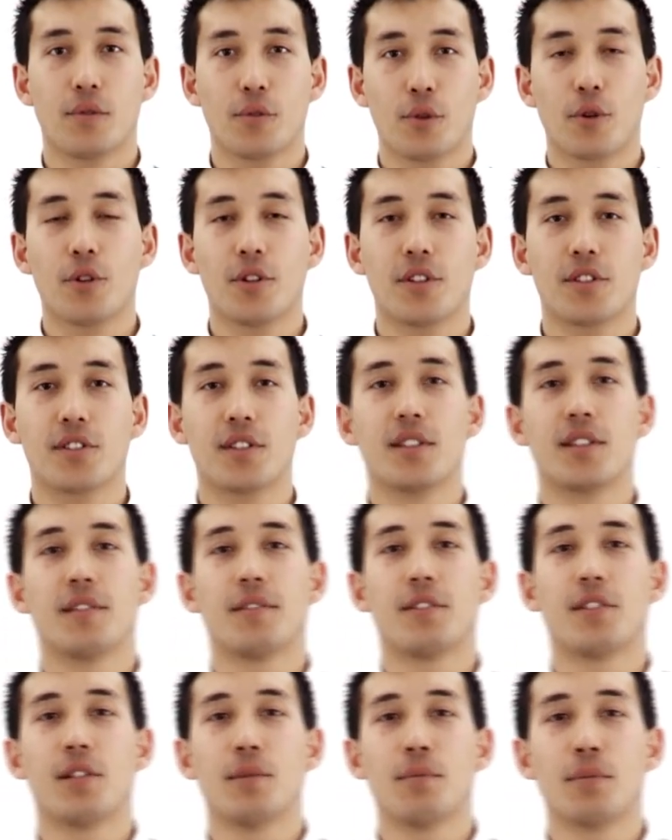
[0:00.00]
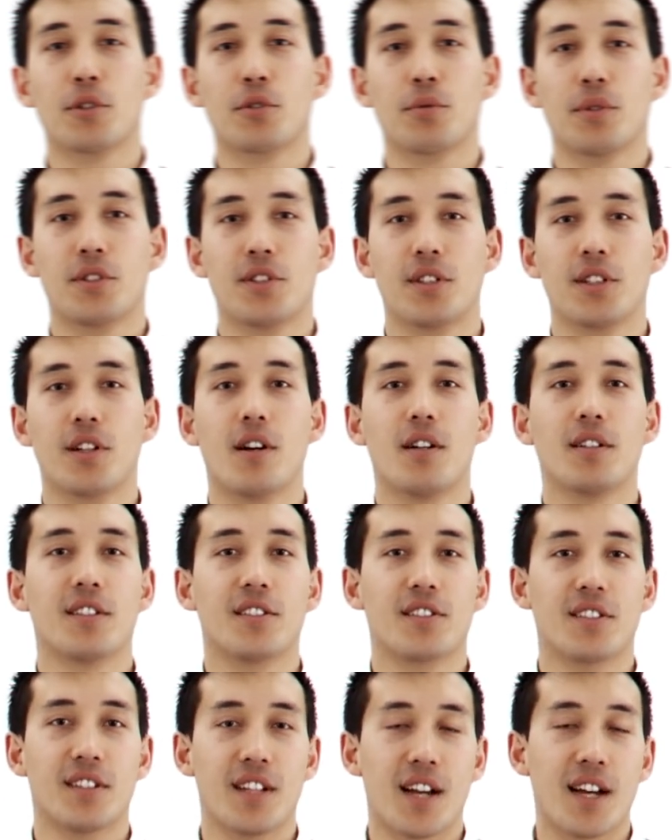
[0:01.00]
Of course, the symbol switching
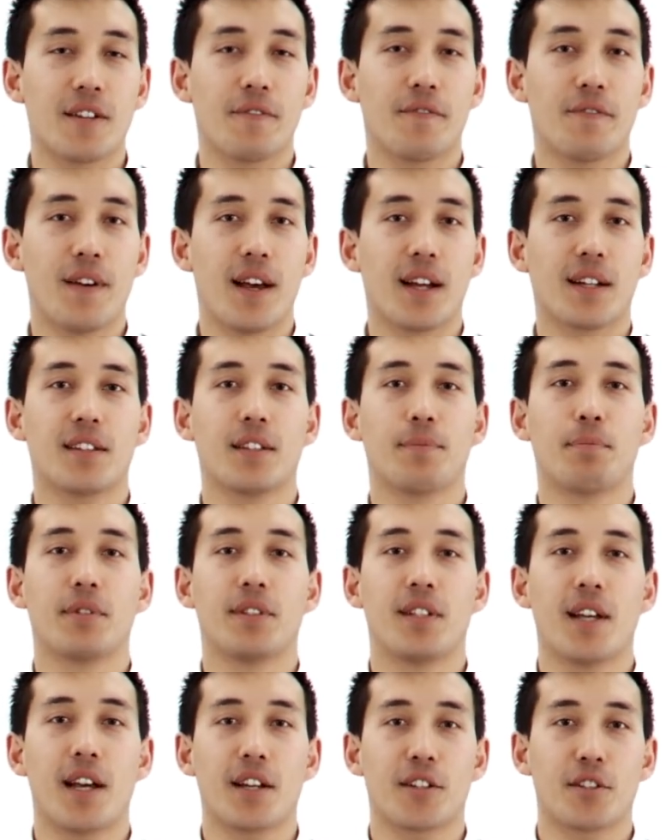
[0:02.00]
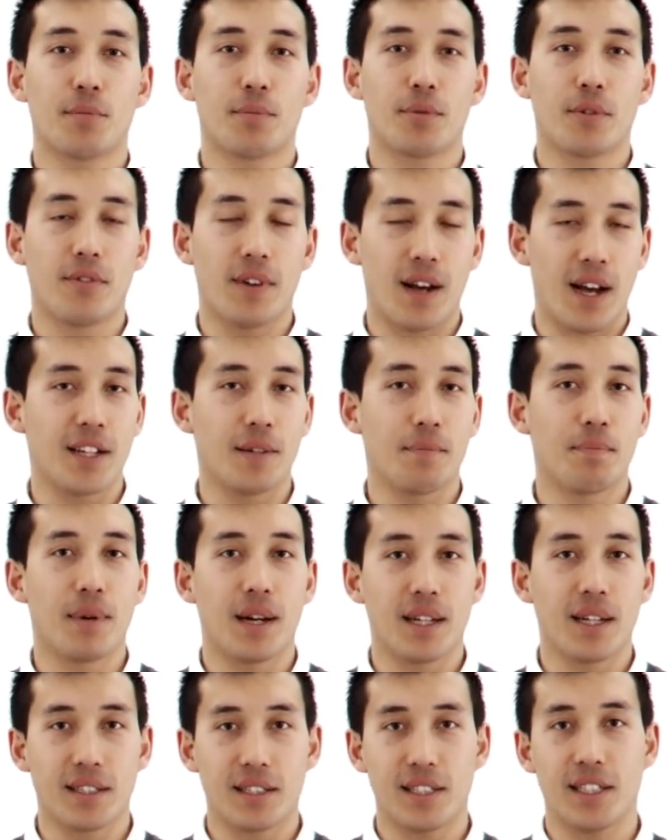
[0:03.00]
on does not affect the protection provided
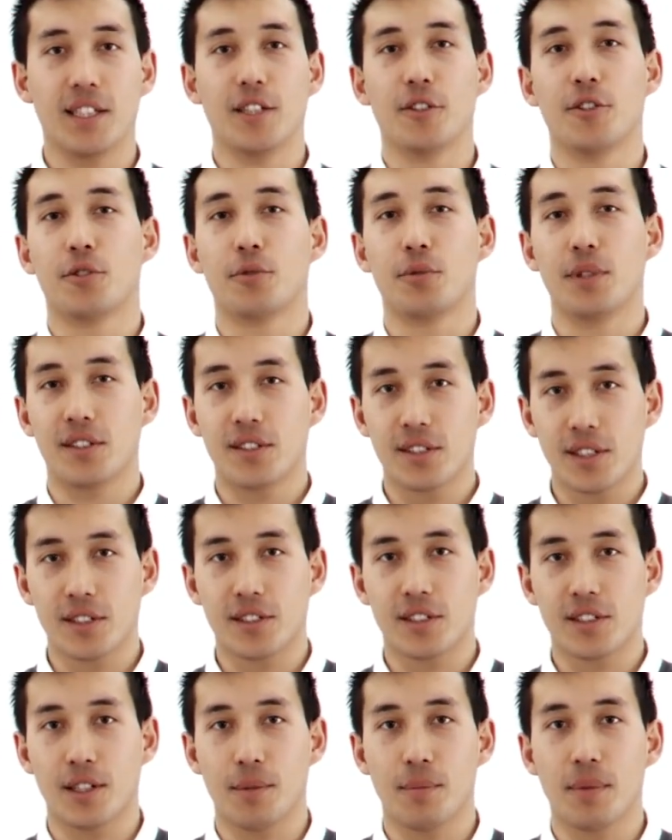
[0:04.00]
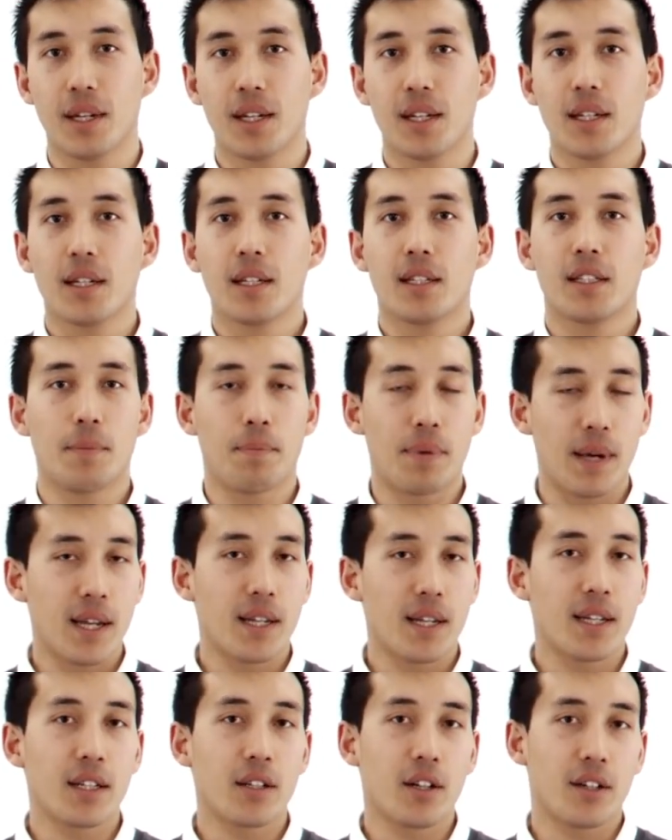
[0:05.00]
by the Deere Street system.
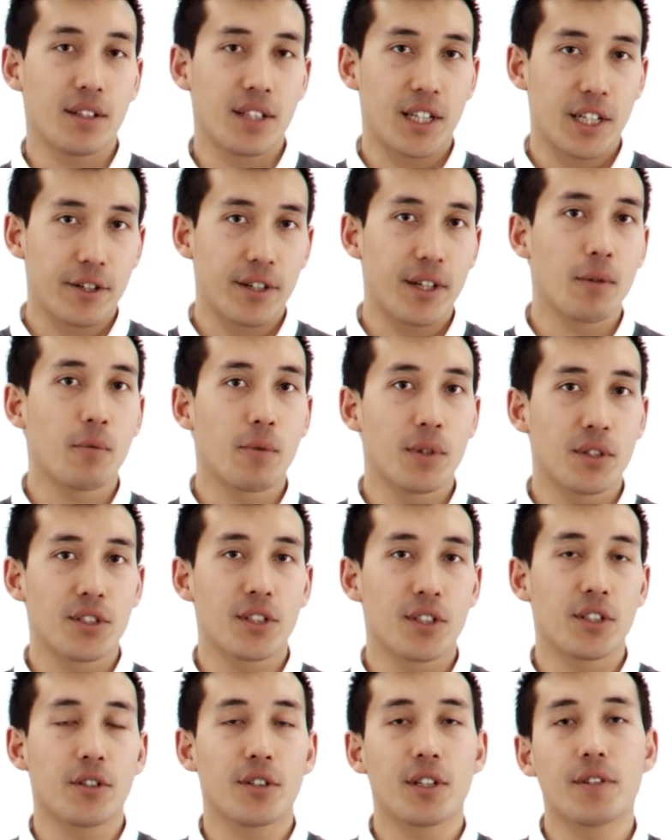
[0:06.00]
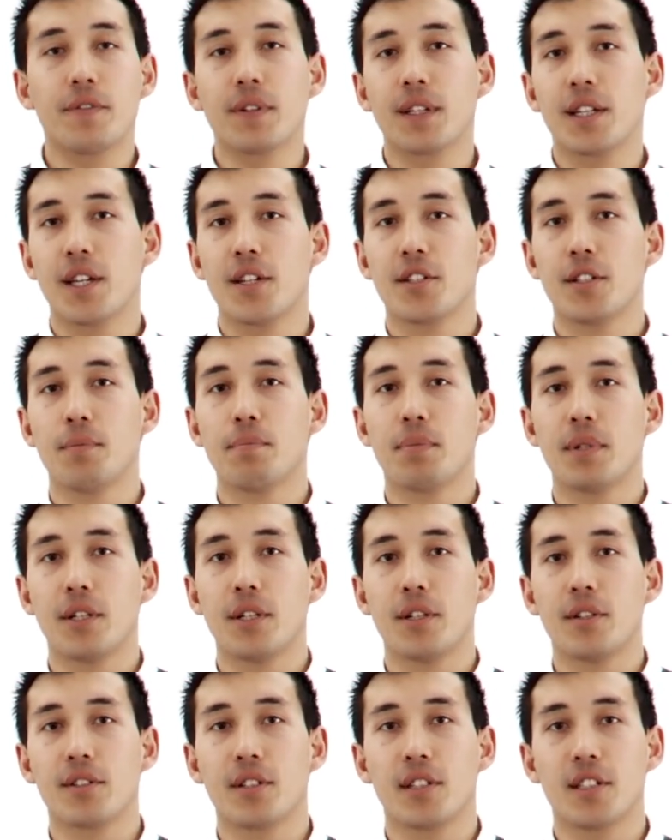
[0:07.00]
Depending on the area in which the notification
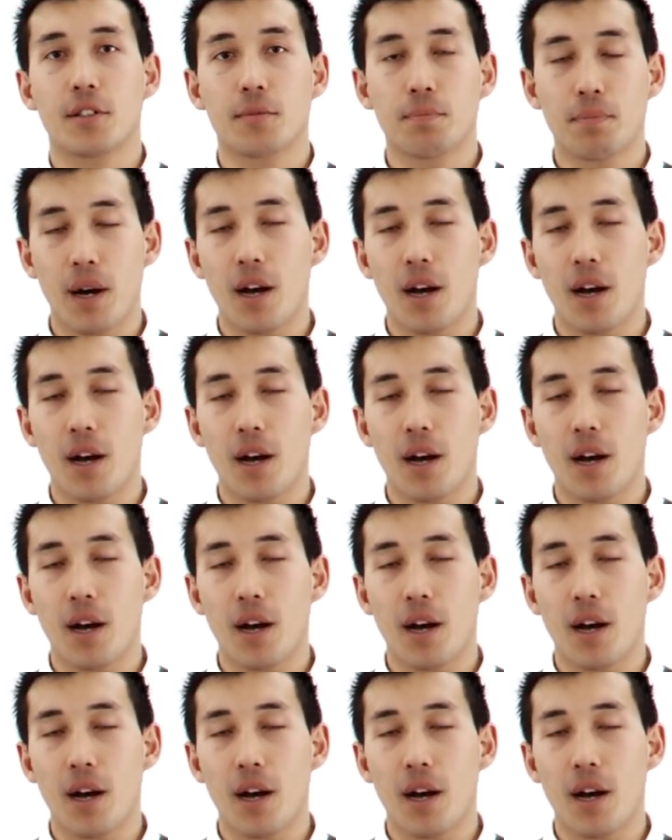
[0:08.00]
appears, it is